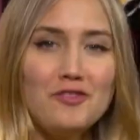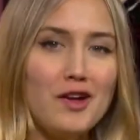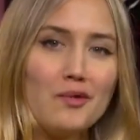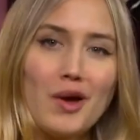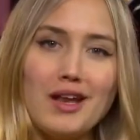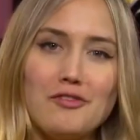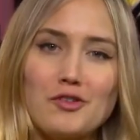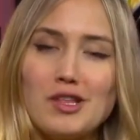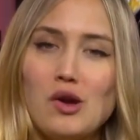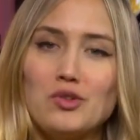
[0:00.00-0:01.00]
fun waiting
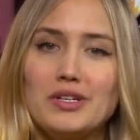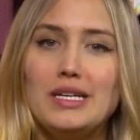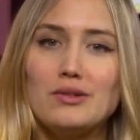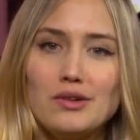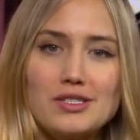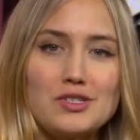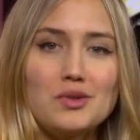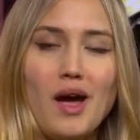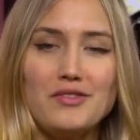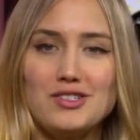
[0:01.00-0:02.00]
for the older heroes to
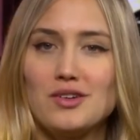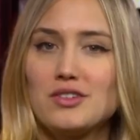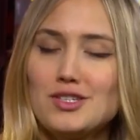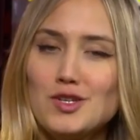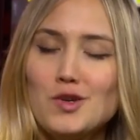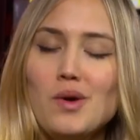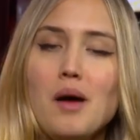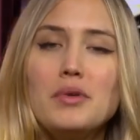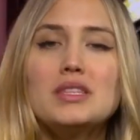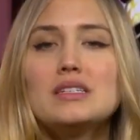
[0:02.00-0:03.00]
arrive to Dota 2,
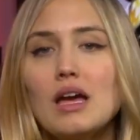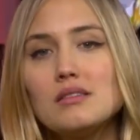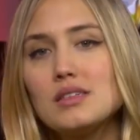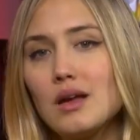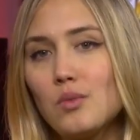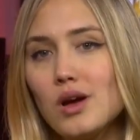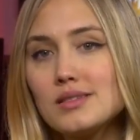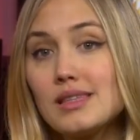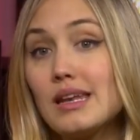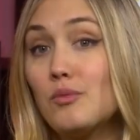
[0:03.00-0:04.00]
but the downside
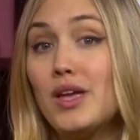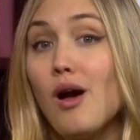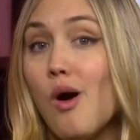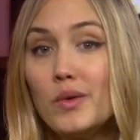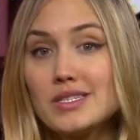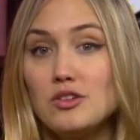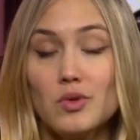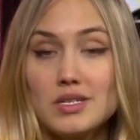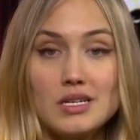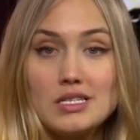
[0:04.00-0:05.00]
was that we always knew what to